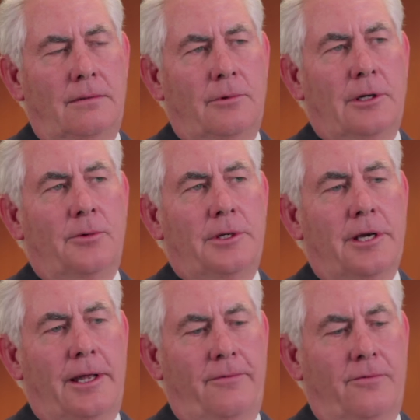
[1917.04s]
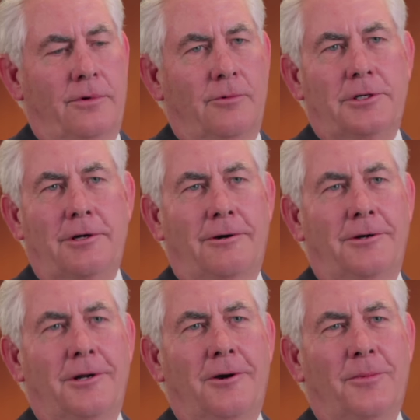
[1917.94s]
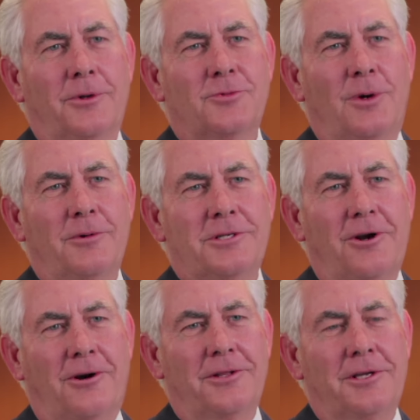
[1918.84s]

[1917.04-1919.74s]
Well, we kind of returned to almost where we started the